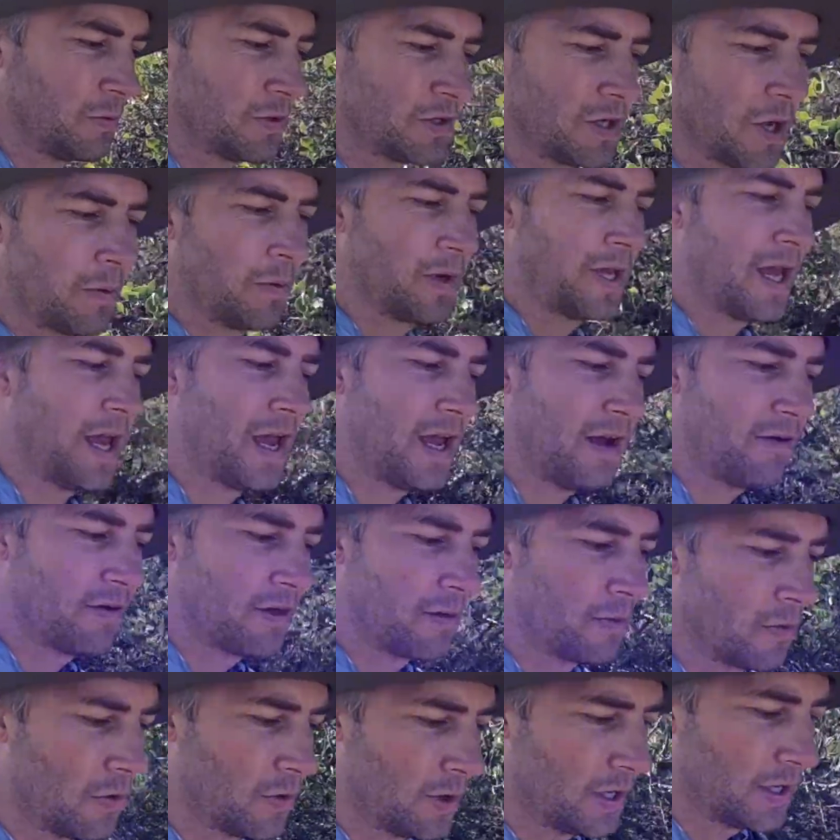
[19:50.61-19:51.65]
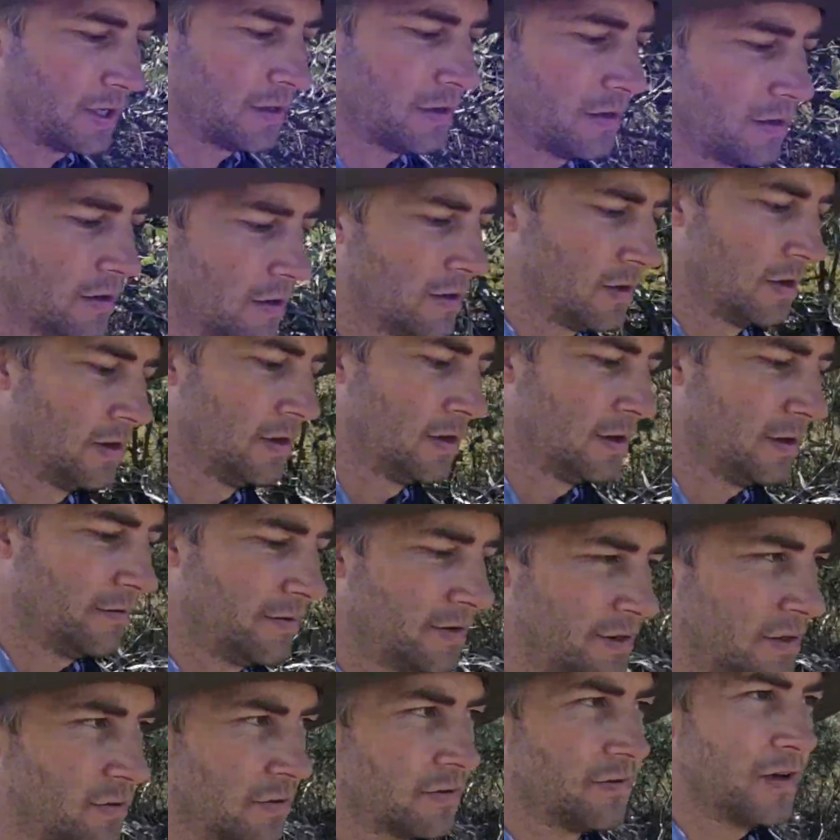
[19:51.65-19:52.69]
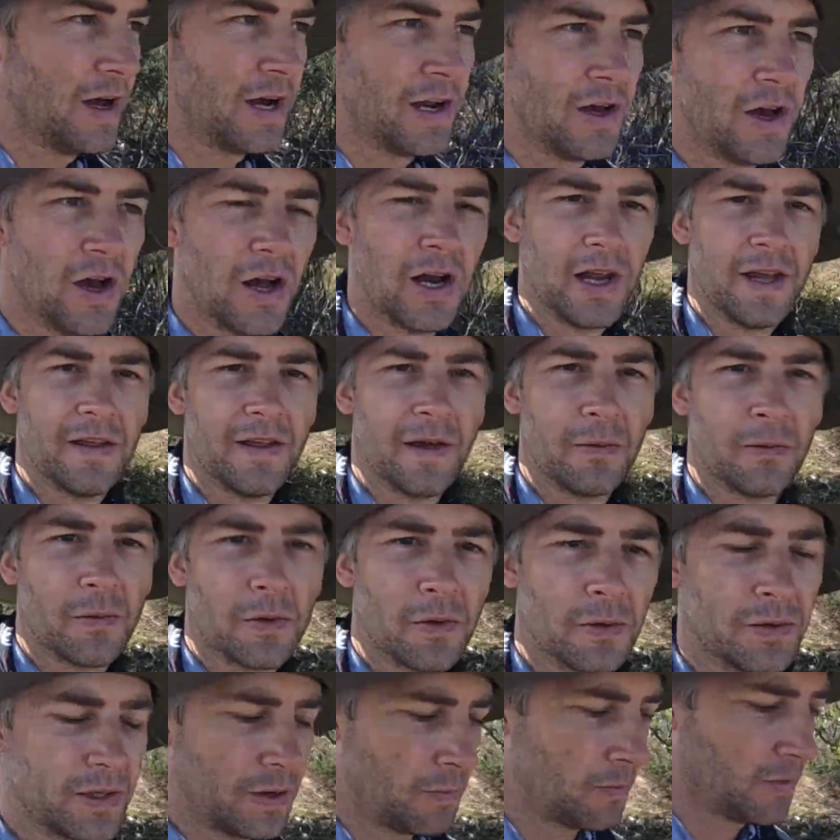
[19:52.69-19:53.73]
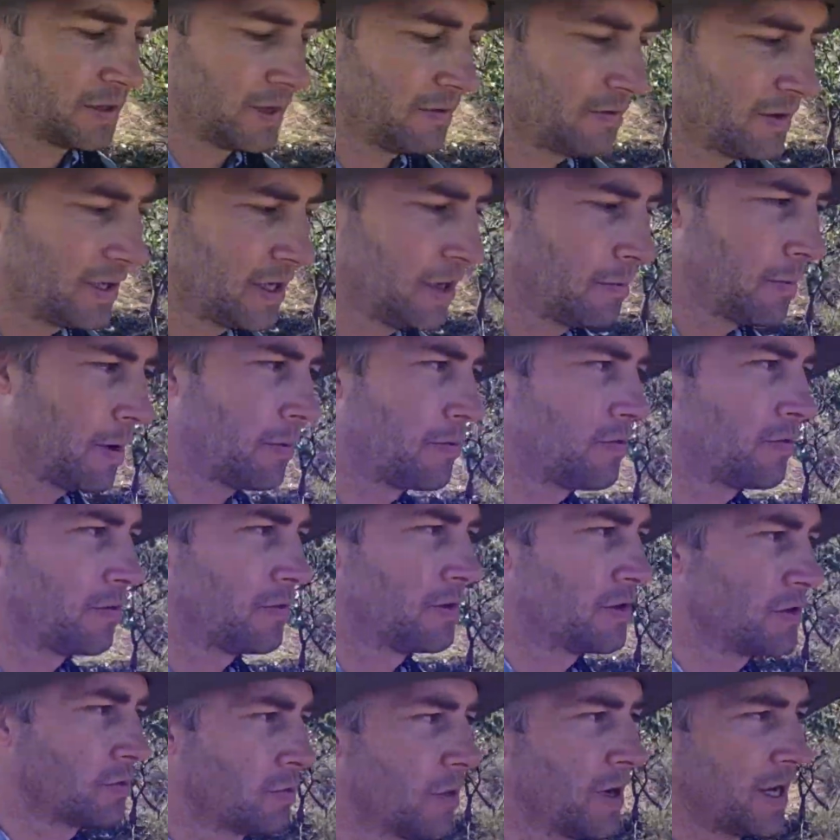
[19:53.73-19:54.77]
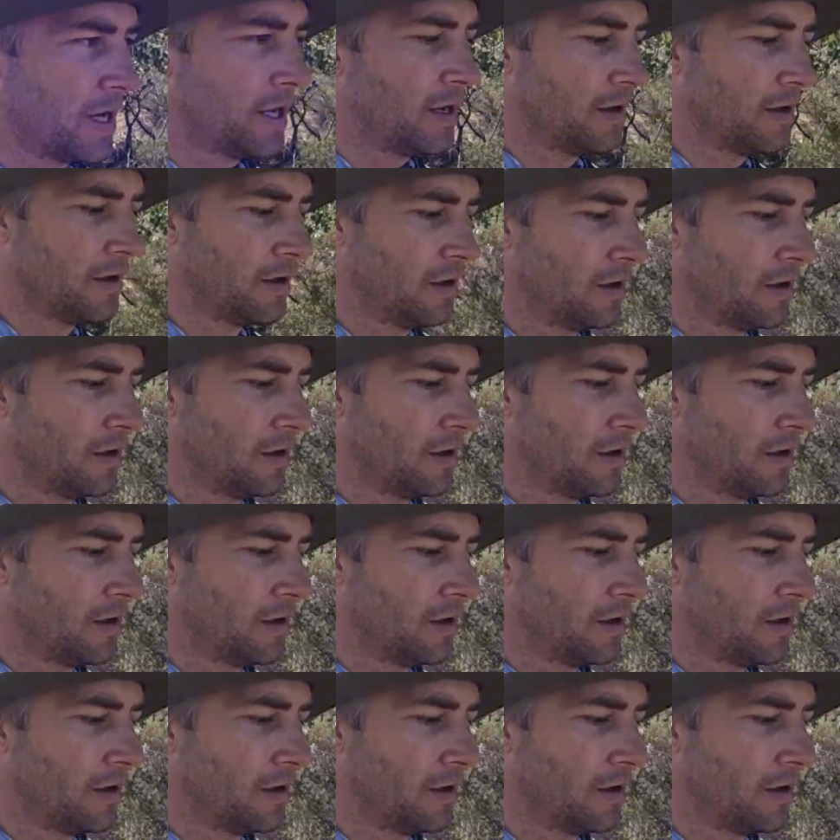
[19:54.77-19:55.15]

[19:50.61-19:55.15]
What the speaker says: what time we get here in the morning. It's still fairly early, then we'll definitely come up through this way